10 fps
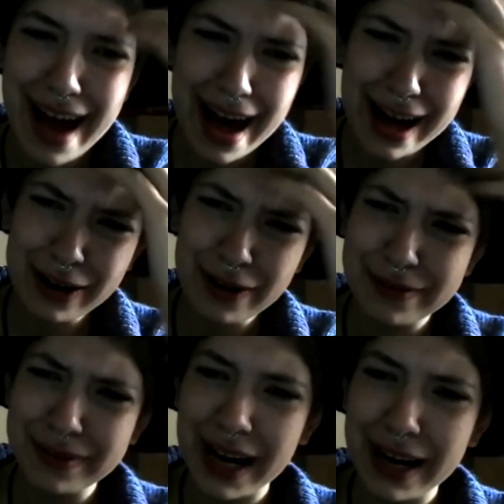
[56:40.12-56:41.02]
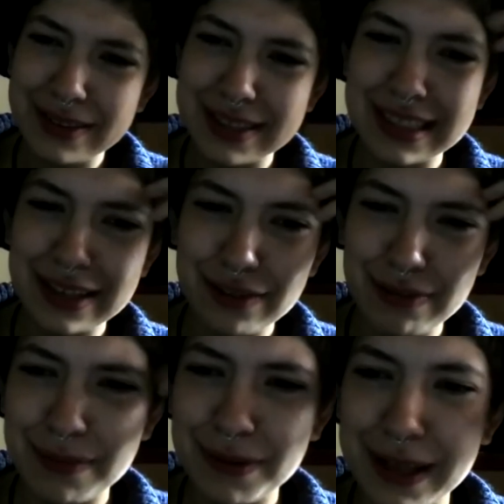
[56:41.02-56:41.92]
I don't know if i'm caught up to deal with
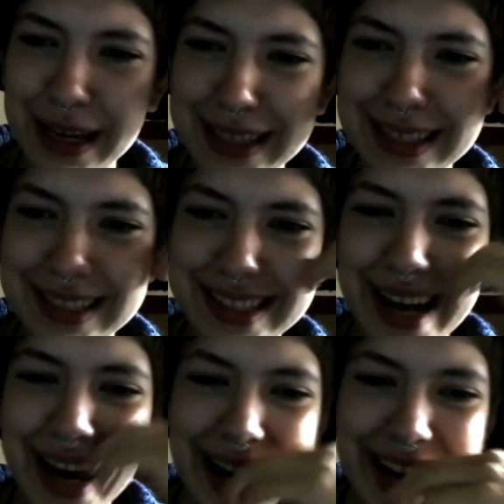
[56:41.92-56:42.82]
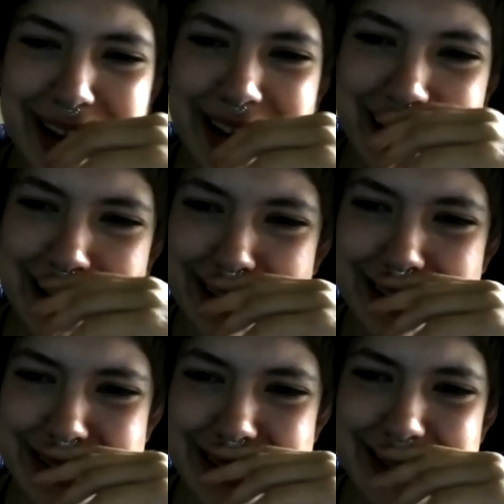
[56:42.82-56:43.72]
people like this this
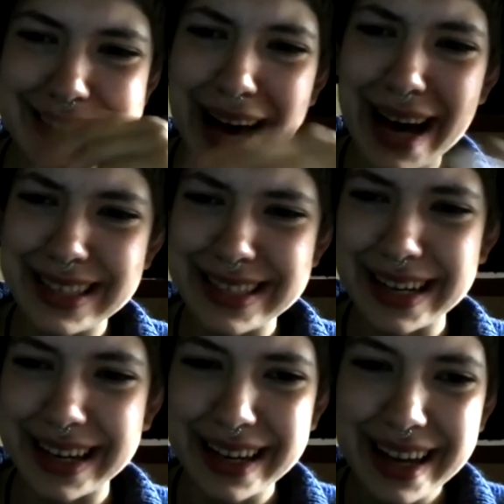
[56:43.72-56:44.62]
is exhausting